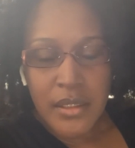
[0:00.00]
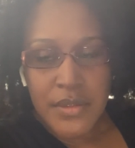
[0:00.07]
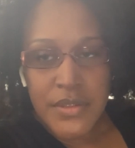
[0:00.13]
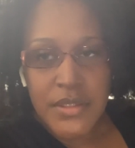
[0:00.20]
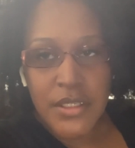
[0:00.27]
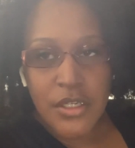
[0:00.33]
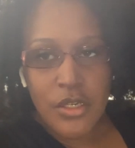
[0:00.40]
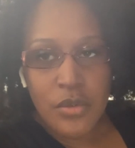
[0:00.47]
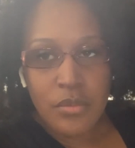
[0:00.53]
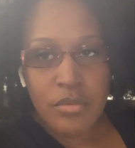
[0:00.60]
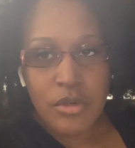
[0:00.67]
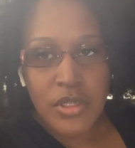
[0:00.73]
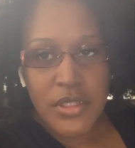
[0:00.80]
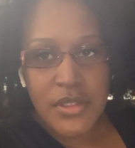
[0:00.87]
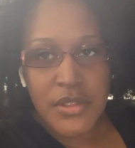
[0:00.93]
So
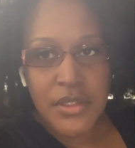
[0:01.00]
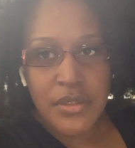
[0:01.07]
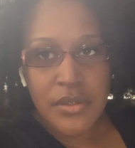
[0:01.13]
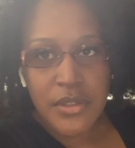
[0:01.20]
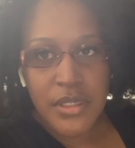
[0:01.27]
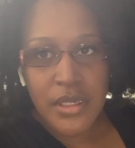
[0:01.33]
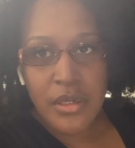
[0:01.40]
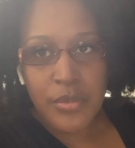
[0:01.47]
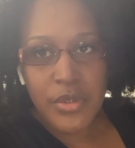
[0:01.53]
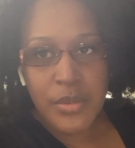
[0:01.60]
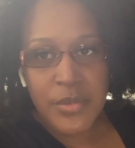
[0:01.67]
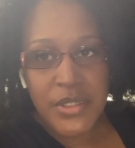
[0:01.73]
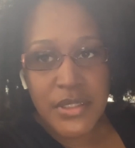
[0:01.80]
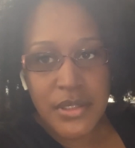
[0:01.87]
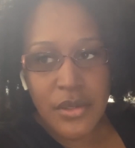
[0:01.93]
brought in the new year pretty
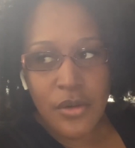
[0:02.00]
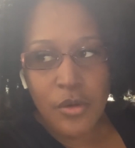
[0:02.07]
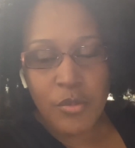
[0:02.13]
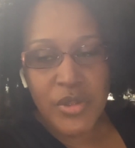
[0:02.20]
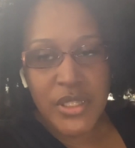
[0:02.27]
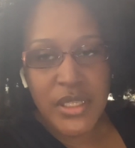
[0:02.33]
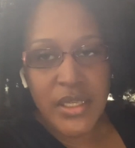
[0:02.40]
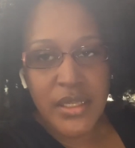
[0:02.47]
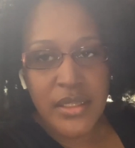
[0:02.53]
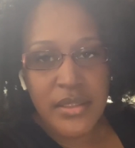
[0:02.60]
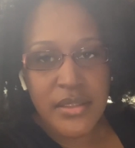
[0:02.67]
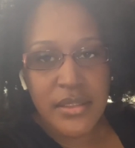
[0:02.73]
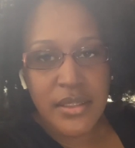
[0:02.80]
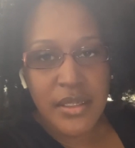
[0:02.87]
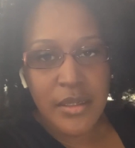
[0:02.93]
much at home with the
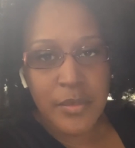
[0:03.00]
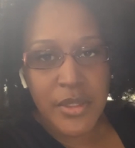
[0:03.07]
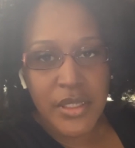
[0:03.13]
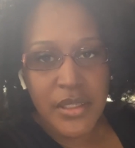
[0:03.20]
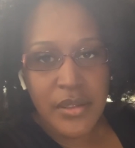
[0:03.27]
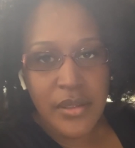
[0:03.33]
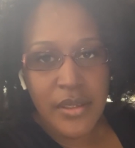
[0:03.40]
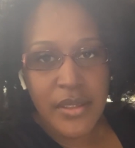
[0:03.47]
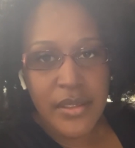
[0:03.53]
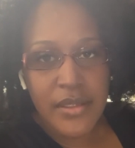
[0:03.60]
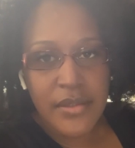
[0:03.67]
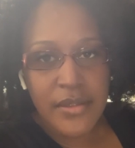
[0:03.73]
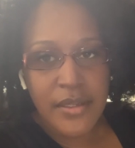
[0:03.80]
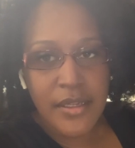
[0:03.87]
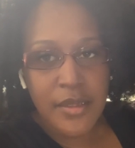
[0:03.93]
kids and the hubby
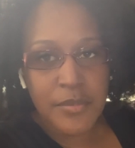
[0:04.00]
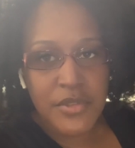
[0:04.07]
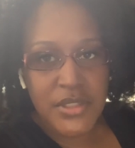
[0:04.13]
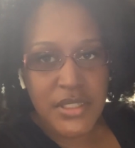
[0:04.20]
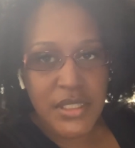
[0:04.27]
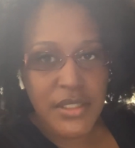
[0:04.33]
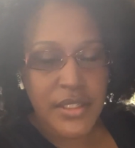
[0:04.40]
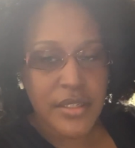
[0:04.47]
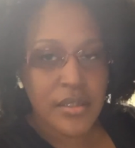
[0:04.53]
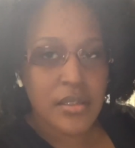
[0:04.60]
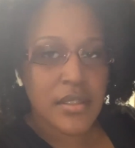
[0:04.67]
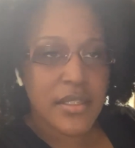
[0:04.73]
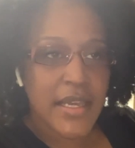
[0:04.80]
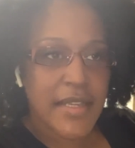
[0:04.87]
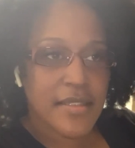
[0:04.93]
and um, sitting here
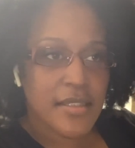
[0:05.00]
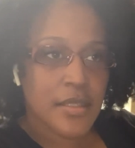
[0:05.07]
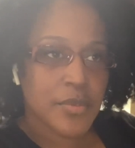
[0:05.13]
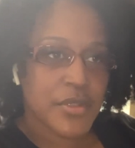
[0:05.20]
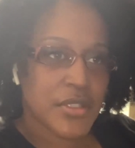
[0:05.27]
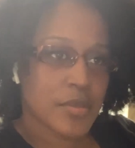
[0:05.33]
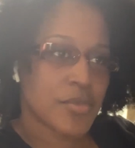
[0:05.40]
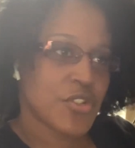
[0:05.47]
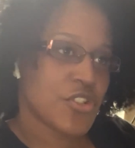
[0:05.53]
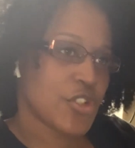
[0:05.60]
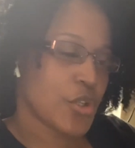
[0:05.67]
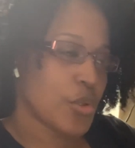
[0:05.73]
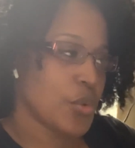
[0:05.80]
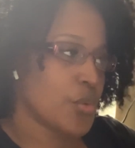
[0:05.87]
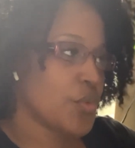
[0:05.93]
catching up on some
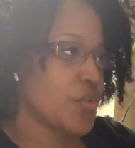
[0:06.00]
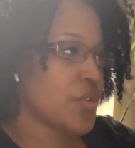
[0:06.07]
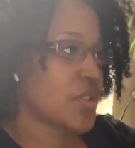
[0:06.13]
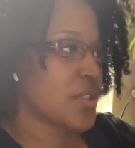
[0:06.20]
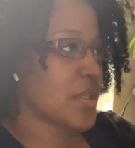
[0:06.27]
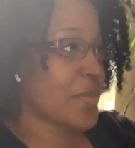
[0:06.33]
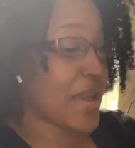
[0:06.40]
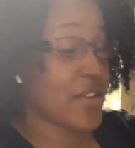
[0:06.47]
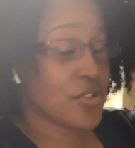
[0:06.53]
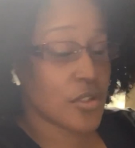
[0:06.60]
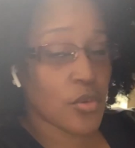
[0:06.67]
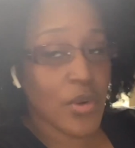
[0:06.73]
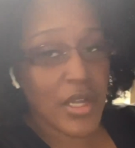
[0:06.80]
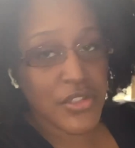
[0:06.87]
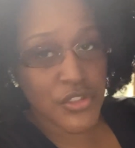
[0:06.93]
shows. I'm
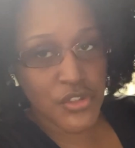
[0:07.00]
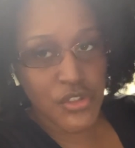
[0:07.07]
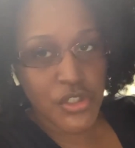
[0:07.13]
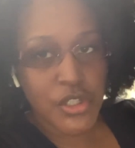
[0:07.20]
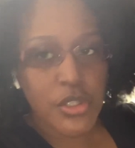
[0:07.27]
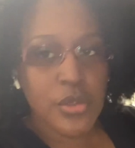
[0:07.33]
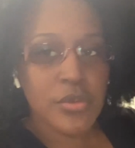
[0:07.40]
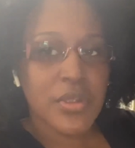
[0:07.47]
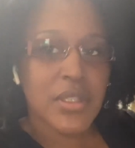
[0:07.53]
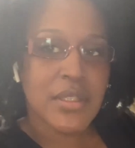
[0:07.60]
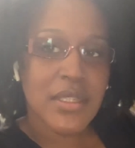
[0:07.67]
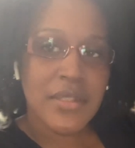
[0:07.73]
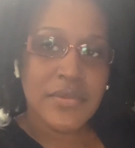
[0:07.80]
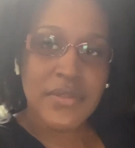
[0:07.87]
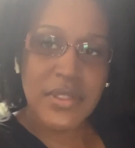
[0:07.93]
actually watching you on
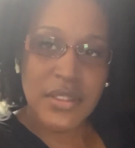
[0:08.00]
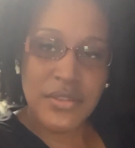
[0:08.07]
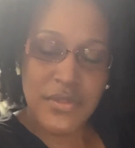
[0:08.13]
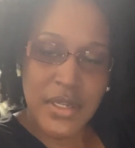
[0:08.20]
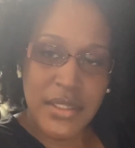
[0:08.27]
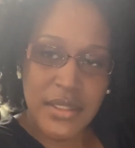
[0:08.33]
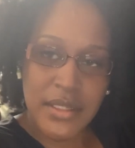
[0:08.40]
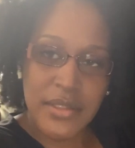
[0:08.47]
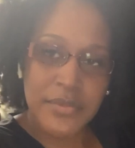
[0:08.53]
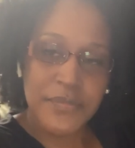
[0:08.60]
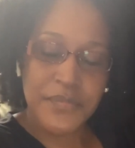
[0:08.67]
Netflix right now.